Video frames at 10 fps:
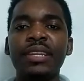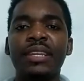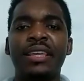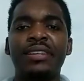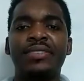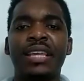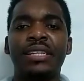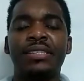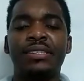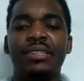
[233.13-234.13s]
there's
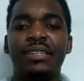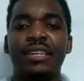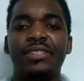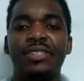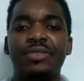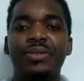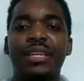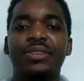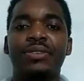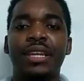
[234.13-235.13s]
still
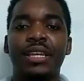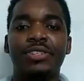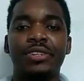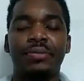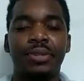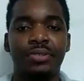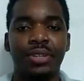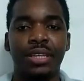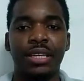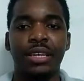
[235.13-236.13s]
that connection
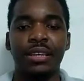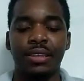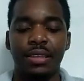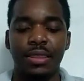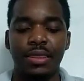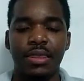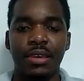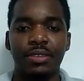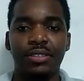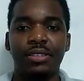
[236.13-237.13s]
between
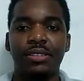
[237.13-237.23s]
the